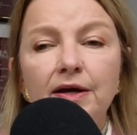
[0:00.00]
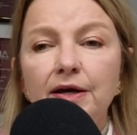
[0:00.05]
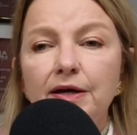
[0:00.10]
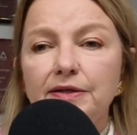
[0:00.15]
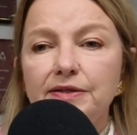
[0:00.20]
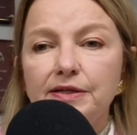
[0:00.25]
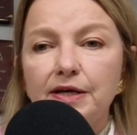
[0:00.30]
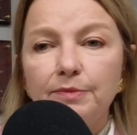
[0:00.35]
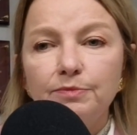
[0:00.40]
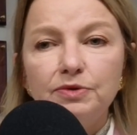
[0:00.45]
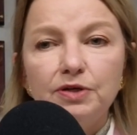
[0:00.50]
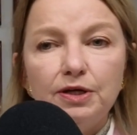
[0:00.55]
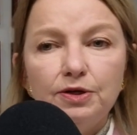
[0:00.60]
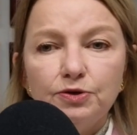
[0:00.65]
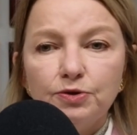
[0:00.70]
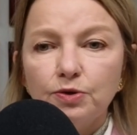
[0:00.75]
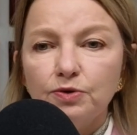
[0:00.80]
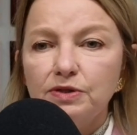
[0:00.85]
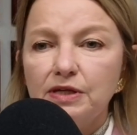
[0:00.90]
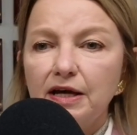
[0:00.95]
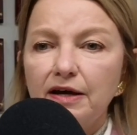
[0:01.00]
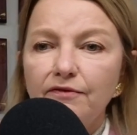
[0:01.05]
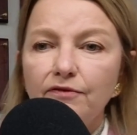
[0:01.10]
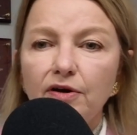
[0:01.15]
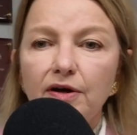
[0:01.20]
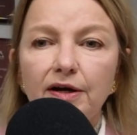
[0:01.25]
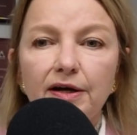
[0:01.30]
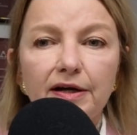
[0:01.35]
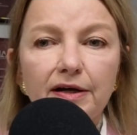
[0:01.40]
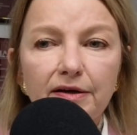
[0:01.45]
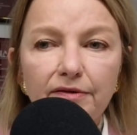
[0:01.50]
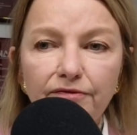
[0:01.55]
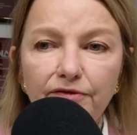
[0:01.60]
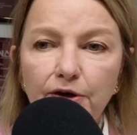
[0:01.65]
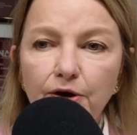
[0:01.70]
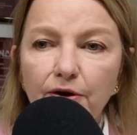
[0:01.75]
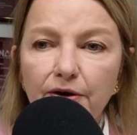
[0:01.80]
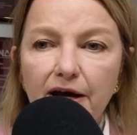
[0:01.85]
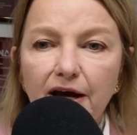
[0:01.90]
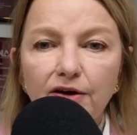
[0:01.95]
Some teachers have
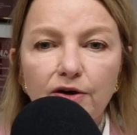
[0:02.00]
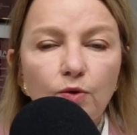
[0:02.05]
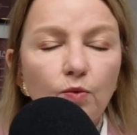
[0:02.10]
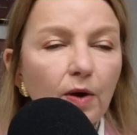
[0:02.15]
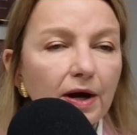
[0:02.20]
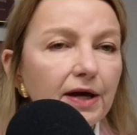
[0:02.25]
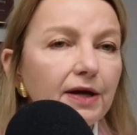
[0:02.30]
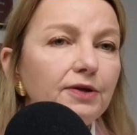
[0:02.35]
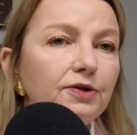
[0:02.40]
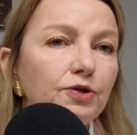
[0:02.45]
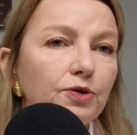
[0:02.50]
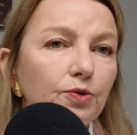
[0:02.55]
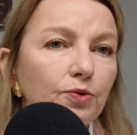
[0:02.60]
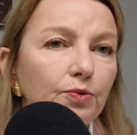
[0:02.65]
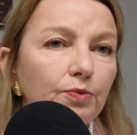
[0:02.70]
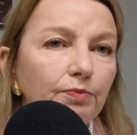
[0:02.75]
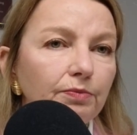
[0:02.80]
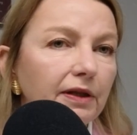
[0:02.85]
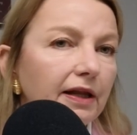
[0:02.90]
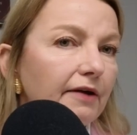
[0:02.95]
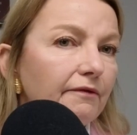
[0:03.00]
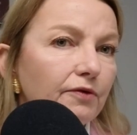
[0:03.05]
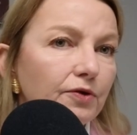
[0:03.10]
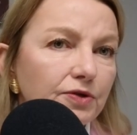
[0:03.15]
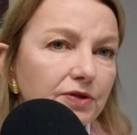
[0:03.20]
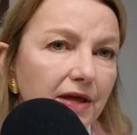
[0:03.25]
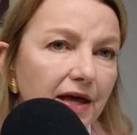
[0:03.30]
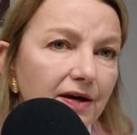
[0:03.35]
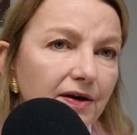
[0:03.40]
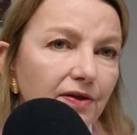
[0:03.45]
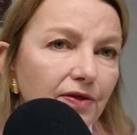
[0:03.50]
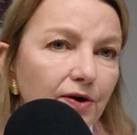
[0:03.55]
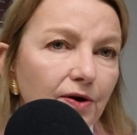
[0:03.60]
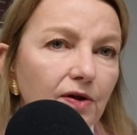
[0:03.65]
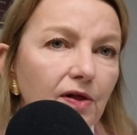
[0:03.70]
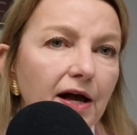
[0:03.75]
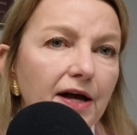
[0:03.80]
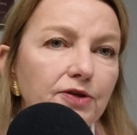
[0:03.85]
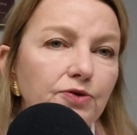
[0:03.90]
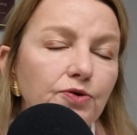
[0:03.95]
figured out a way to leverage that in their
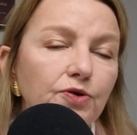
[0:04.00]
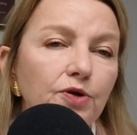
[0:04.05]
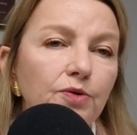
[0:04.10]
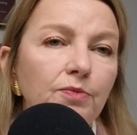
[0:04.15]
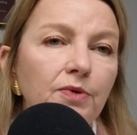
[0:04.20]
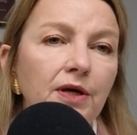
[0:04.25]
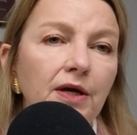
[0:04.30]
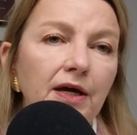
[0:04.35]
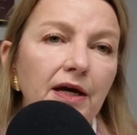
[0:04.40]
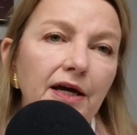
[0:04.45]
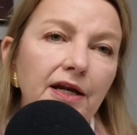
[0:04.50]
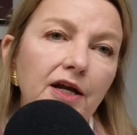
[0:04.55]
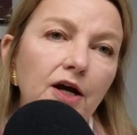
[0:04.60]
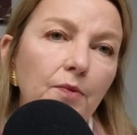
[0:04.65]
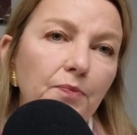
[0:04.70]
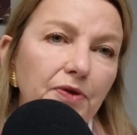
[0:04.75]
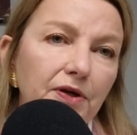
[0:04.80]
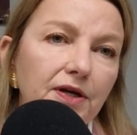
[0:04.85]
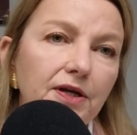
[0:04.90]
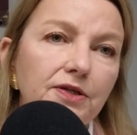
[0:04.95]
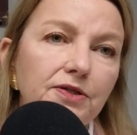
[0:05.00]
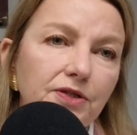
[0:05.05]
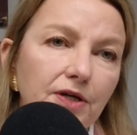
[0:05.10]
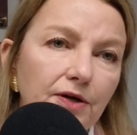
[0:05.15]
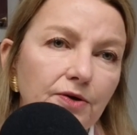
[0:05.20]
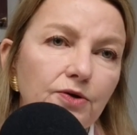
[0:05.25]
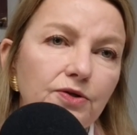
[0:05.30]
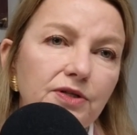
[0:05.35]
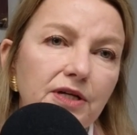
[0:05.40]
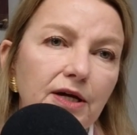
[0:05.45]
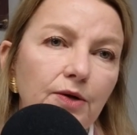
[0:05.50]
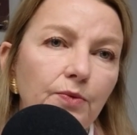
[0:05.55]
classroom and help the kids to understand